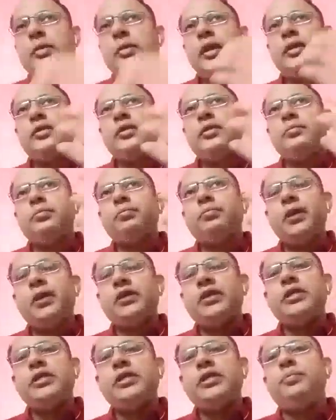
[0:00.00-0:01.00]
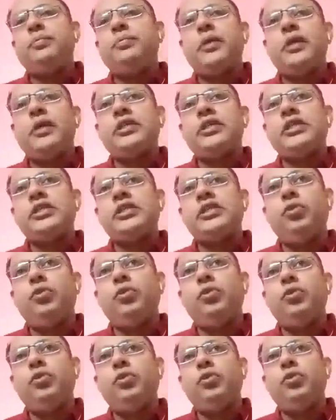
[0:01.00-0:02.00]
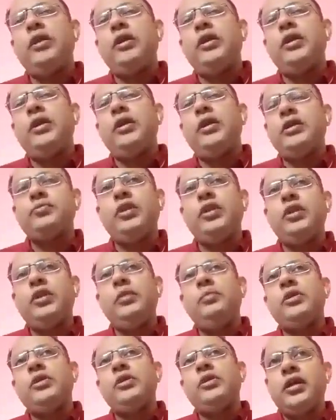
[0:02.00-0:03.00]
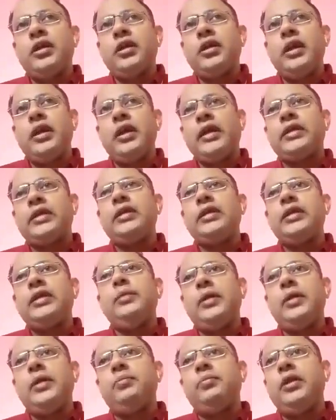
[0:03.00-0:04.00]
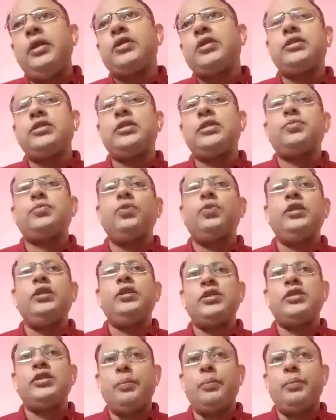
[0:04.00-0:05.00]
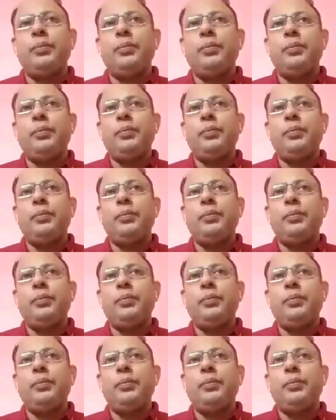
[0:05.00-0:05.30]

but pacifist movement is very much active and very much successful in Japan.